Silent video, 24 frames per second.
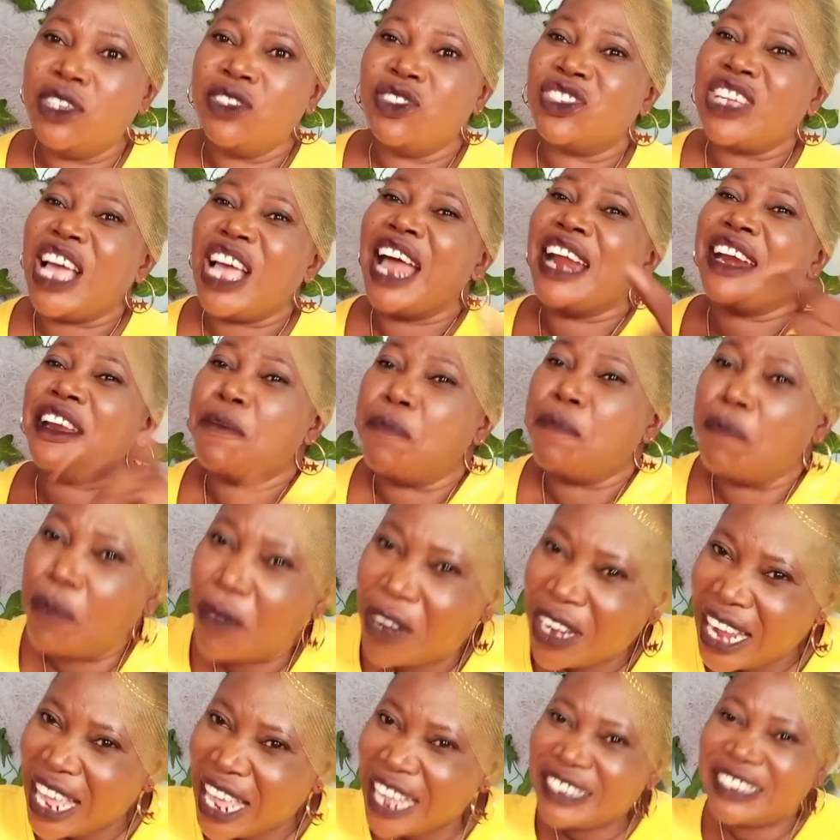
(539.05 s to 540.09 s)
shall
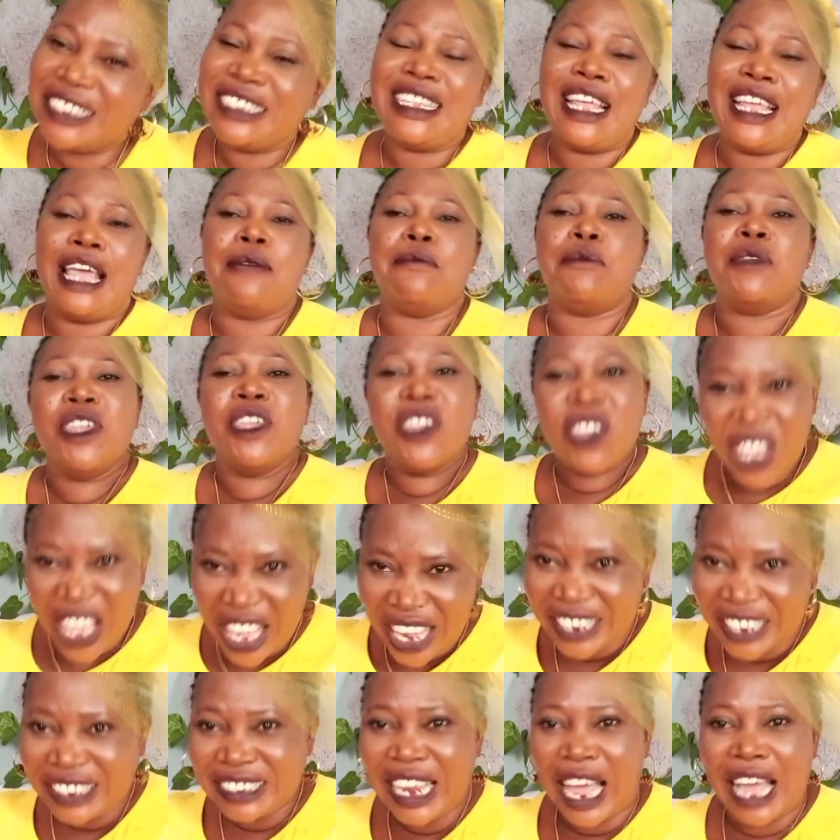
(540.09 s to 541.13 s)
replace them
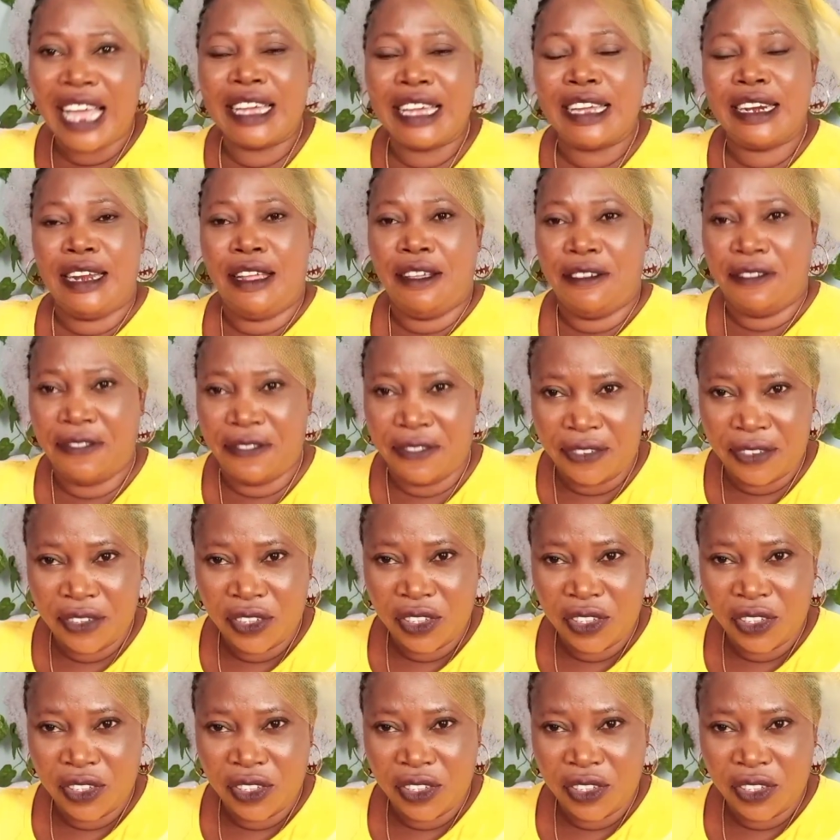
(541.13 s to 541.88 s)
in that grave.